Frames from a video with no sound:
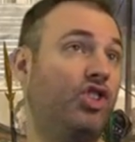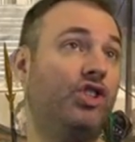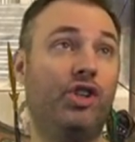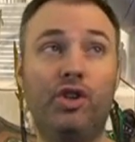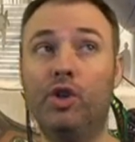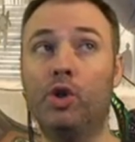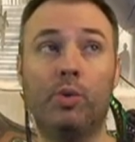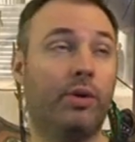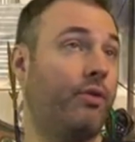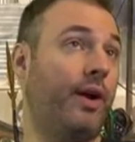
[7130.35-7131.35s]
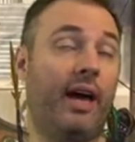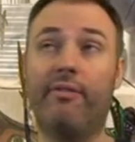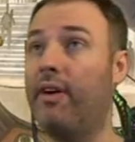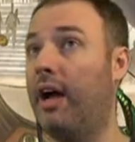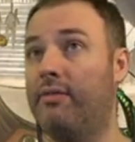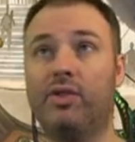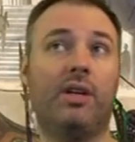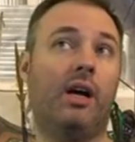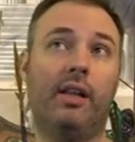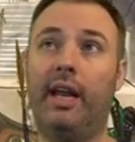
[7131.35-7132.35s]
Just your usual three out of five,
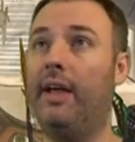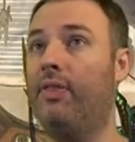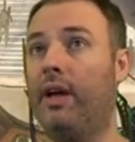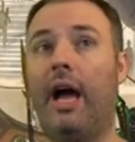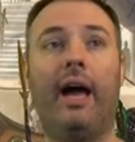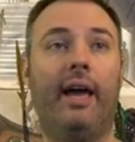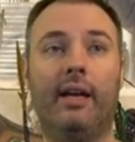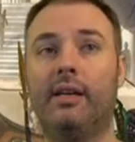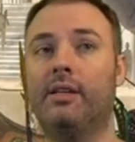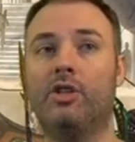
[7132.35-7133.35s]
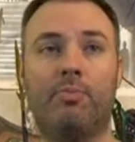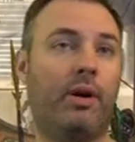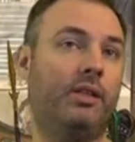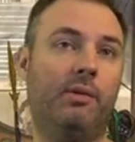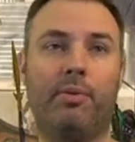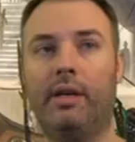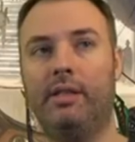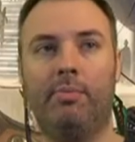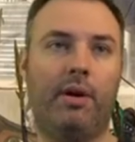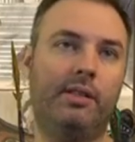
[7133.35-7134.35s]
solid at the high end because it's pricey,
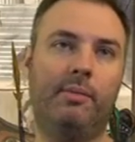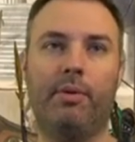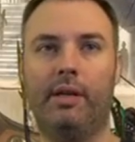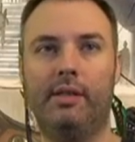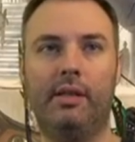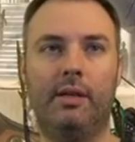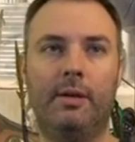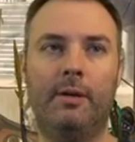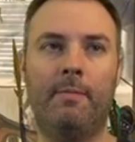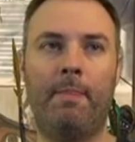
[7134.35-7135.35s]
pricey, pricey, pricey.